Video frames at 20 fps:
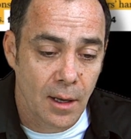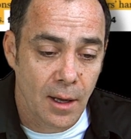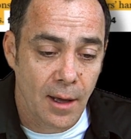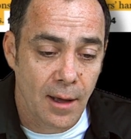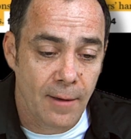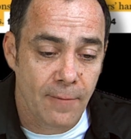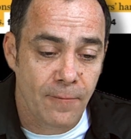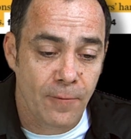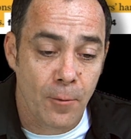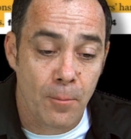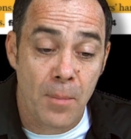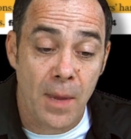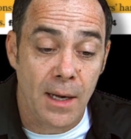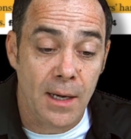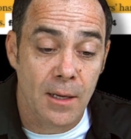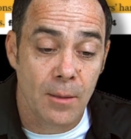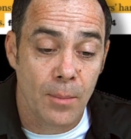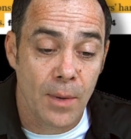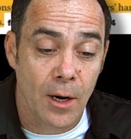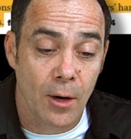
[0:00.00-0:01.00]
And for
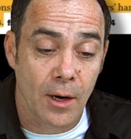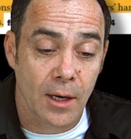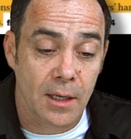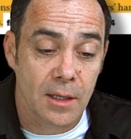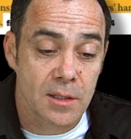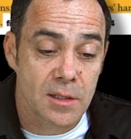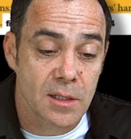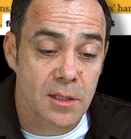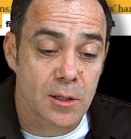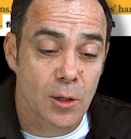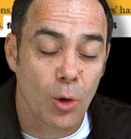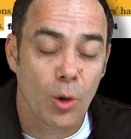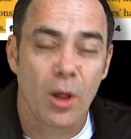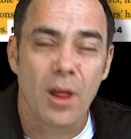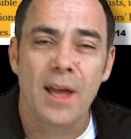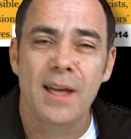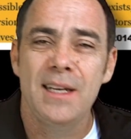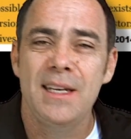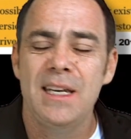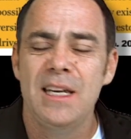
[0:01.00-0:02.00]
many Americans, this
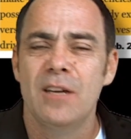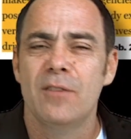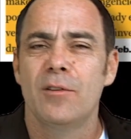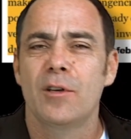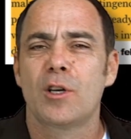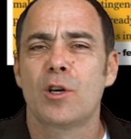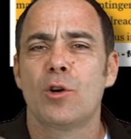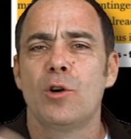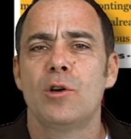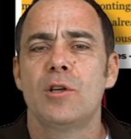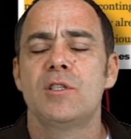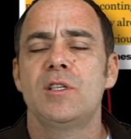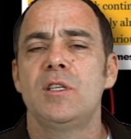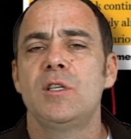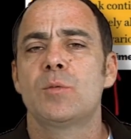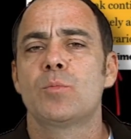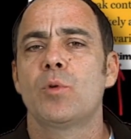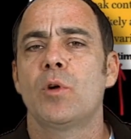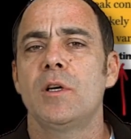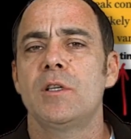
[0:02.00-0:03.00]
whole idea of a
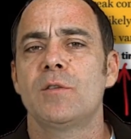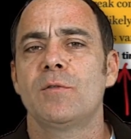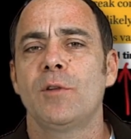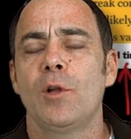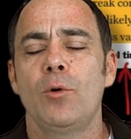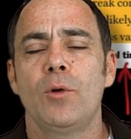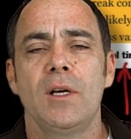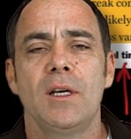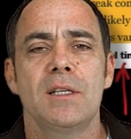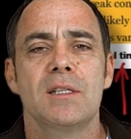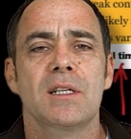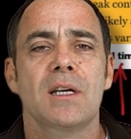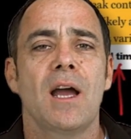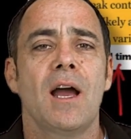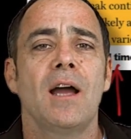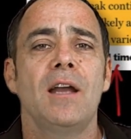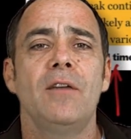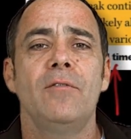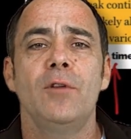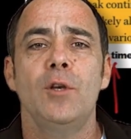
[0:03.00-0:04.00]
currency's price floating is
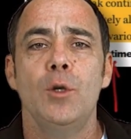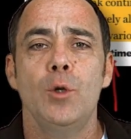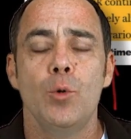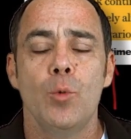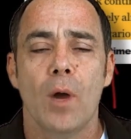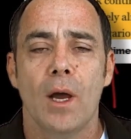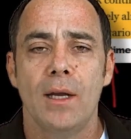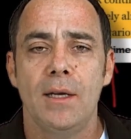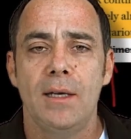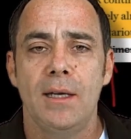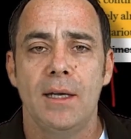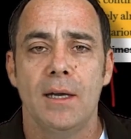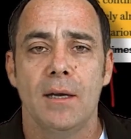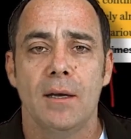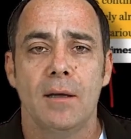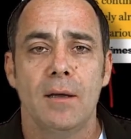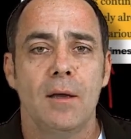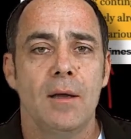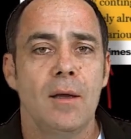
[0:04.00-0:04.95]
kind of a new idea.